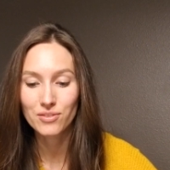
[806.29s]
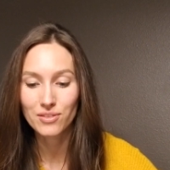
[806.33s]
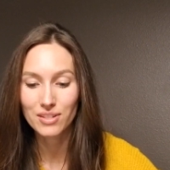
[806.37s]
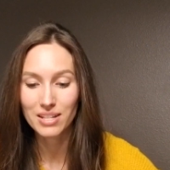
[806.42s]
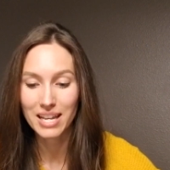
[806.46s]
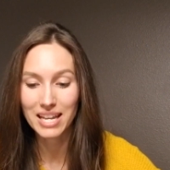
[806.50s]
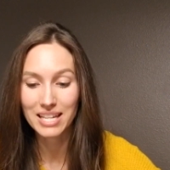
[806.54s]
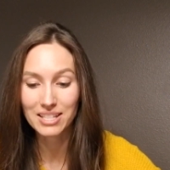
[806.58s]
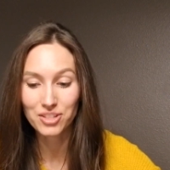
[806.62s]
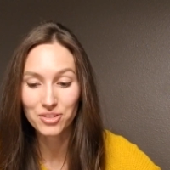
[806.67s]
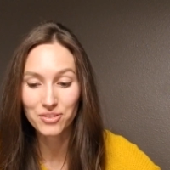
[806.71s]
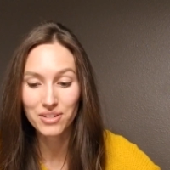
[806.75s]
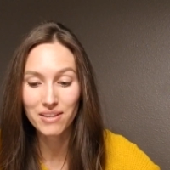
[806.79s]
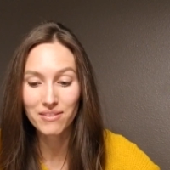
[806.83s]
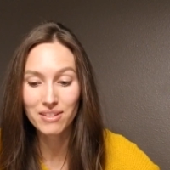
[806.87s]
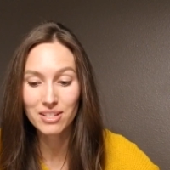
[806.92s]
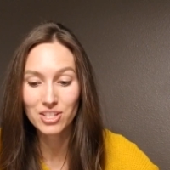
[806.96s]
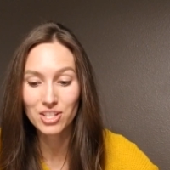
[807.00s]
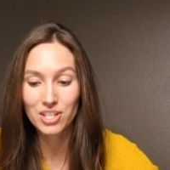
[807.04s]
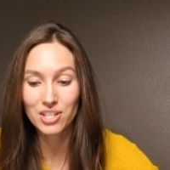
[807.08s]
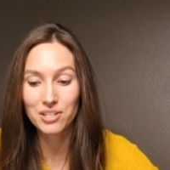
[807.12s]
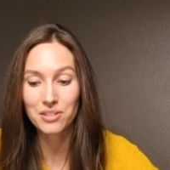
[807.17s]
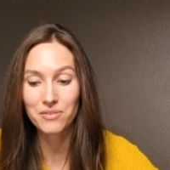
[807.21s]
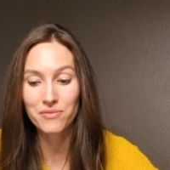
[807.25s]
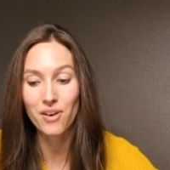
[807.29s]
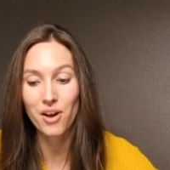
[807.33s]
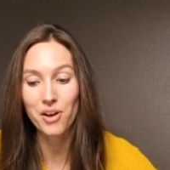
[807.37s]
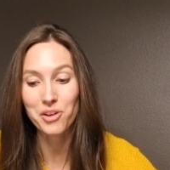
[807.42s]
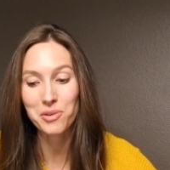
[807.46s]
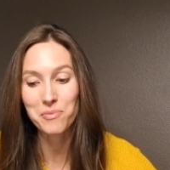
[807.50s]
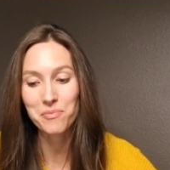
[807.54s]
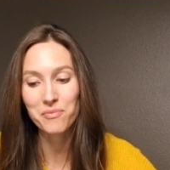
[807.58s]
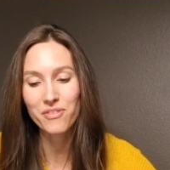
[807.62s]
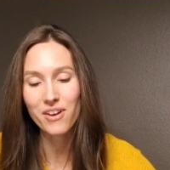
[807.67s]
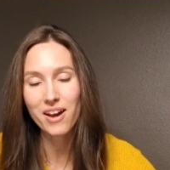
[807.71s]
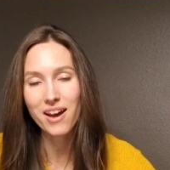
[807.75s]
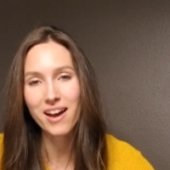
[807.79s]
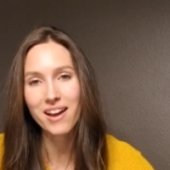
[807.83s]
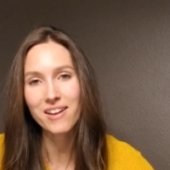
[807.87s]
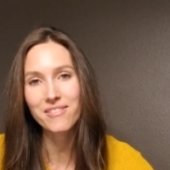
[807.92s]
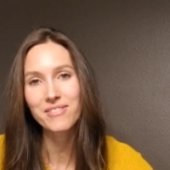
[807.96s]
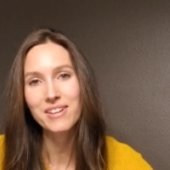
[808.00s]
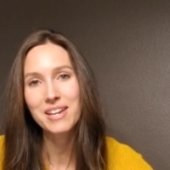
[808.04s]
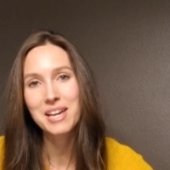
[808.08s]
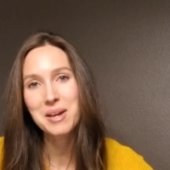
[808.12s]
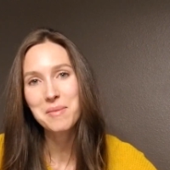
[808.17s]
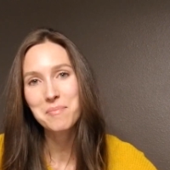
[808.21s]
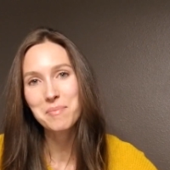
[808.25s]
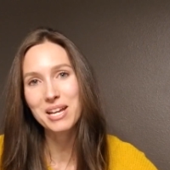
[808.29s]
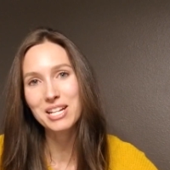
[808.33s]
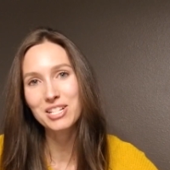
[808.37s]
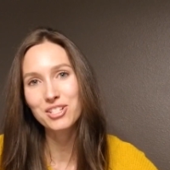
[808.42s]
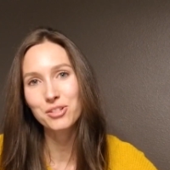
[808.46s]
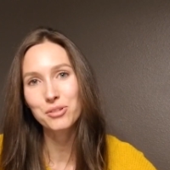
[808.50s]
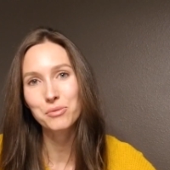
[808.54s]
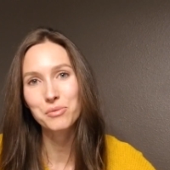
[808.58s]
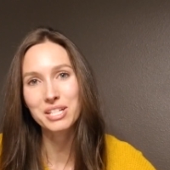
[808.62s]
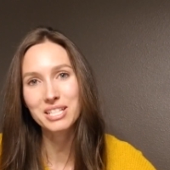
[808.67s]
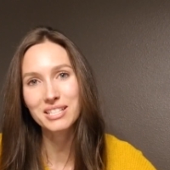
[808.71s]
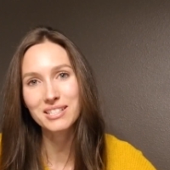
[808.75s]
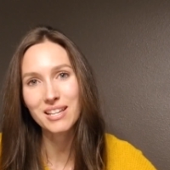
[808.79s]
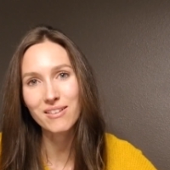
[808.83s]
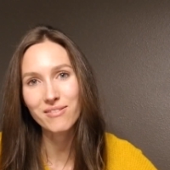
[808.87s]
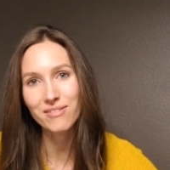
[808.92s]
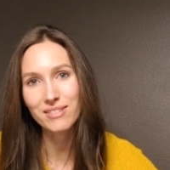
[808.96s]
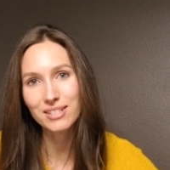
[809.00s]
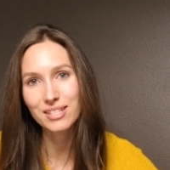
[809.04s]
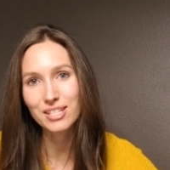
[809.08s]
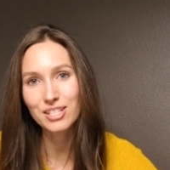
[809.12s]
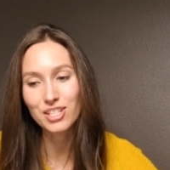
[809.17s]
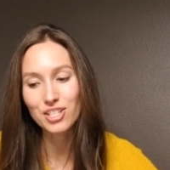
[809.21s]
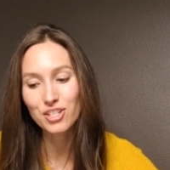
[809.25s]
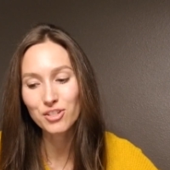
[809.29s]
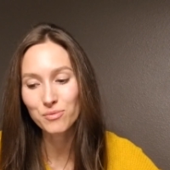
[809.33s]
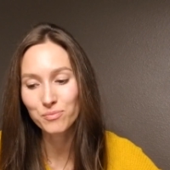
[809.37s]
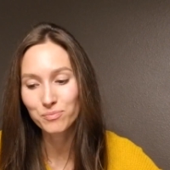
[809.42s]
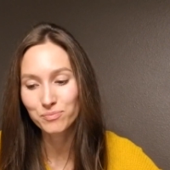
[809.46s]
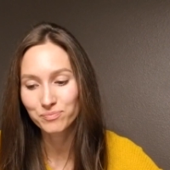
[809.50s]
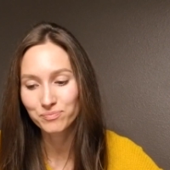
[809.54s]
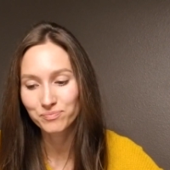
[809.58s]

History of the Church, Volume 5, page 372.